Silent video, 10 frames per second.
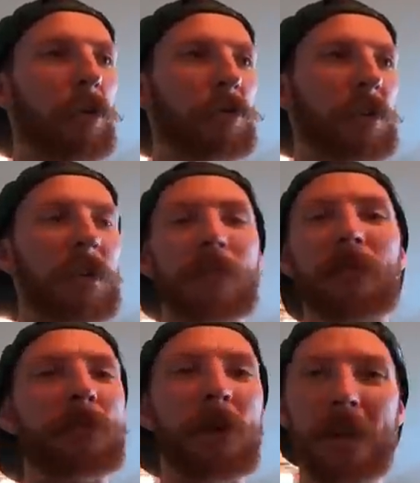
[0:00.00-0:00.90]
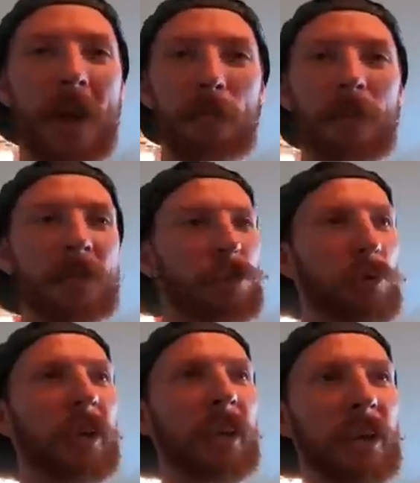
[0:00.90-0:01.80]
or just something funny happens and you
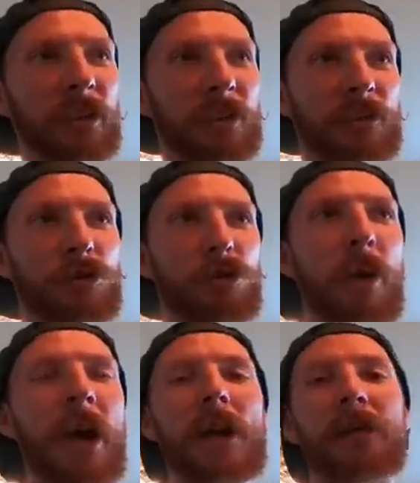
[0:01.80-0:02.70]
want to get a little zoom.